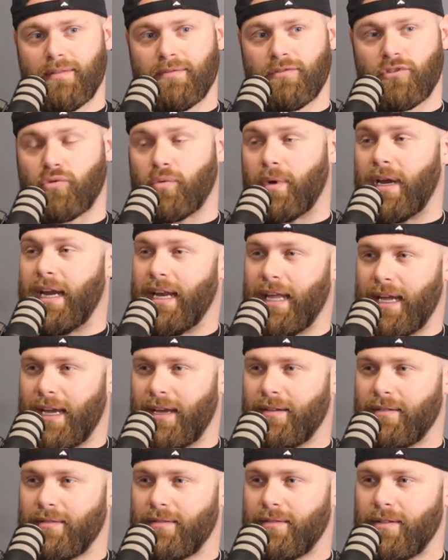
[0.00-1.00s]

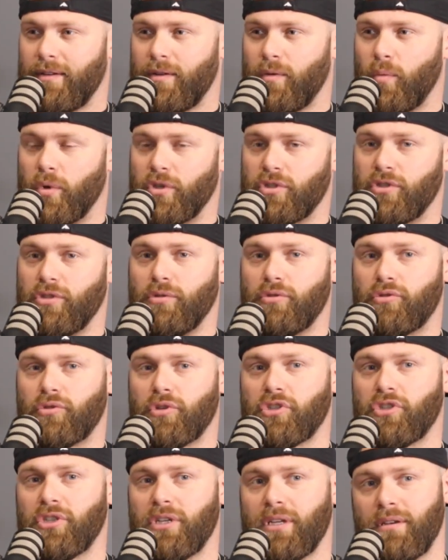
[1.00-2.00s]
training, was
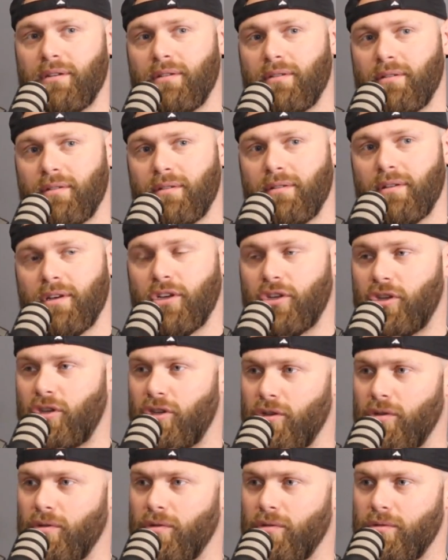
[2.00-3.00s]
nutrition a
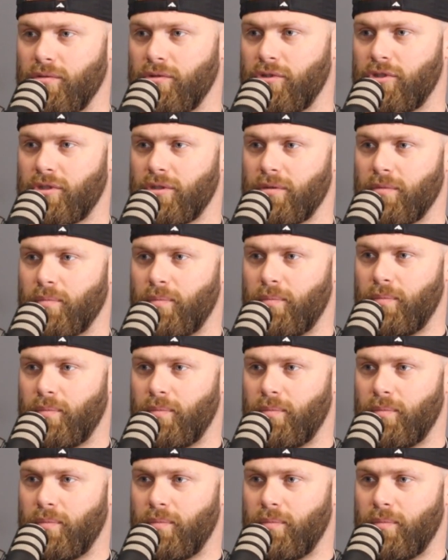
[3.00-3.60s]
huge